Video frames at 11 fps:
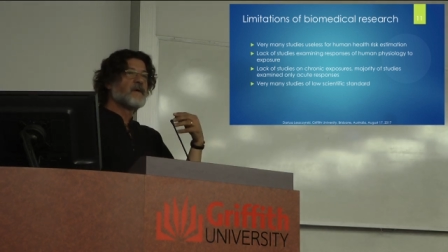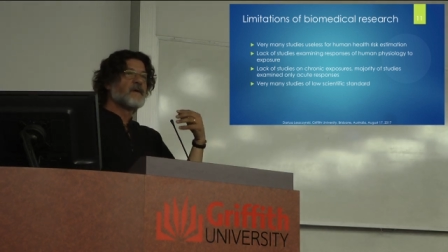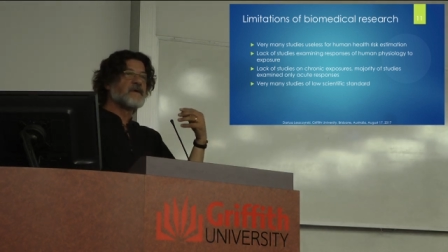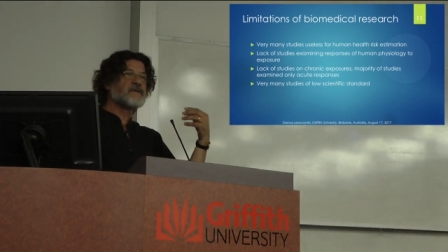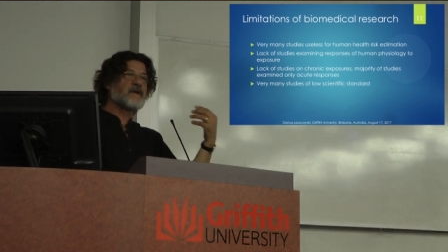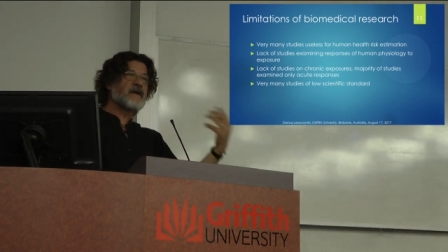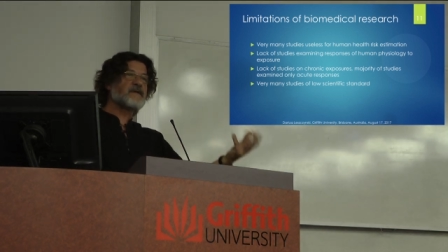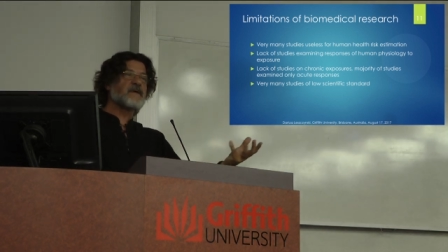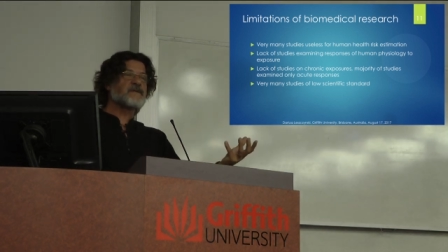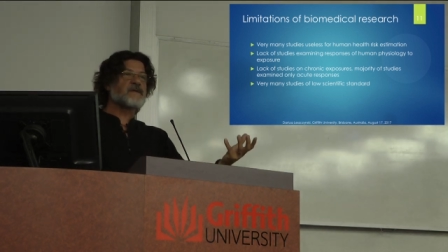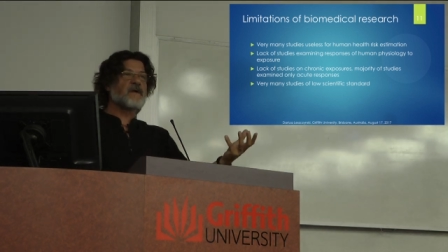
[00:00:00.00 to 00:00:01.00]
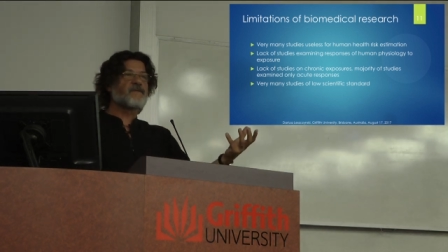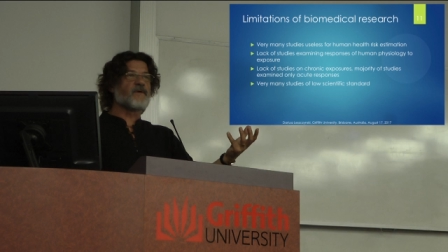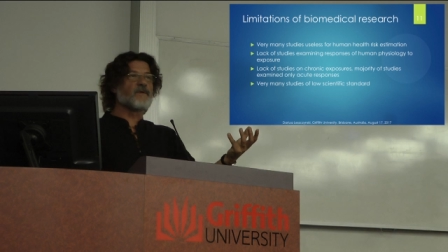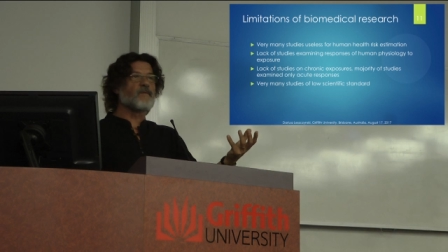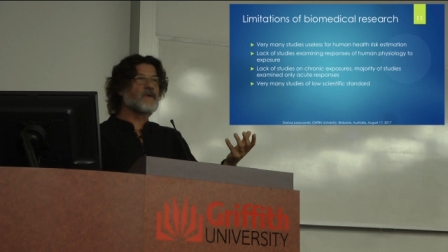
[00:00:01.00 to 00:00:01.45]
is getting cell
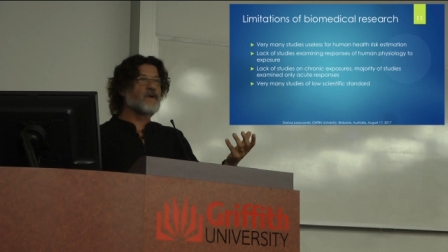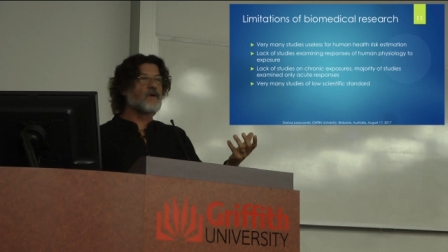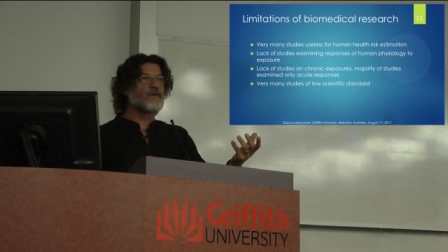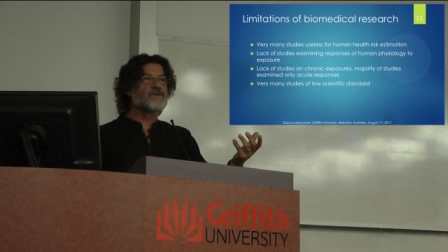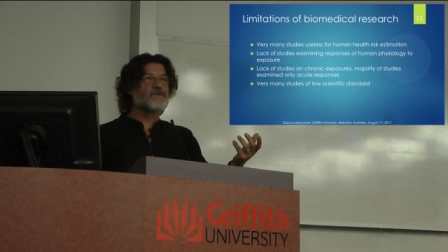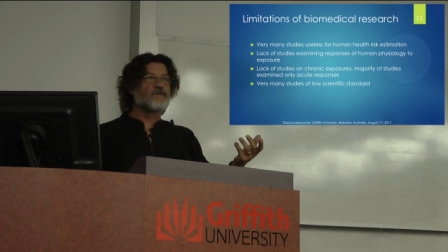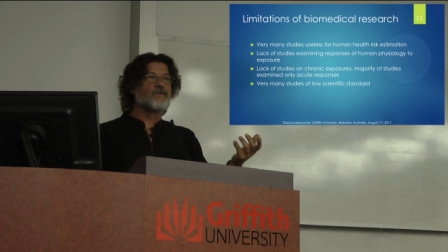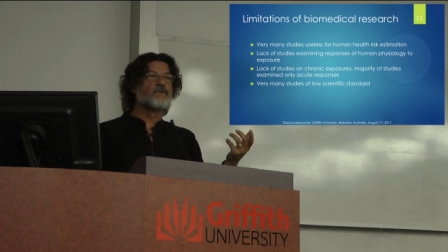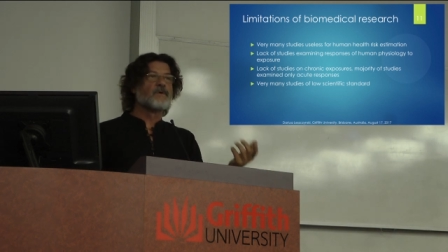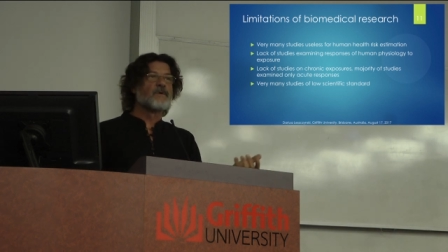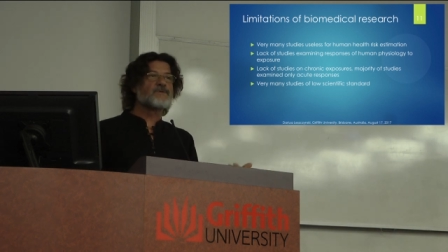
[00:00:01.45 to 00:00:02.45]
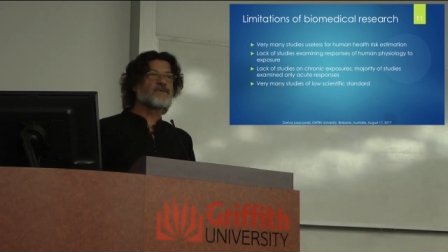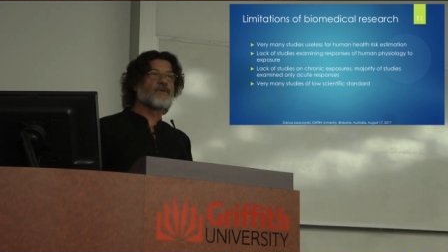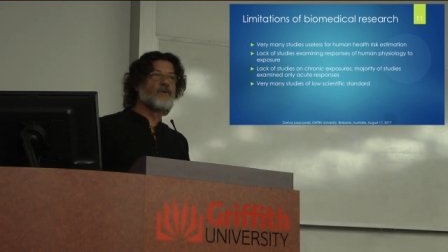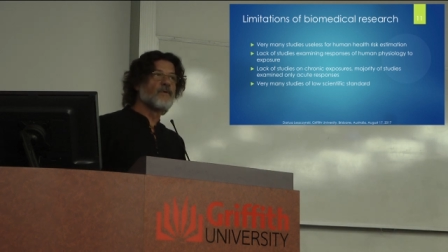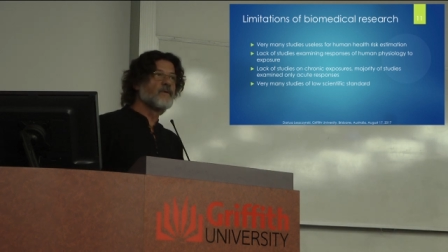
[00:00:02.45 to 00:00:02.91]
phone when goes to
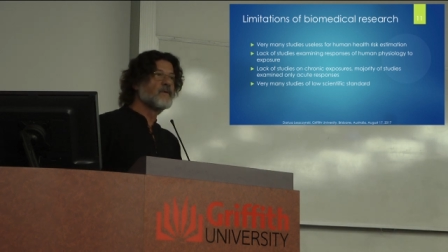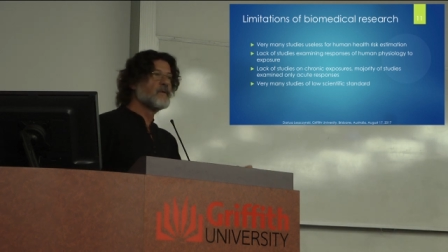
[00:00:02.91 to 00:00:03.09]
school.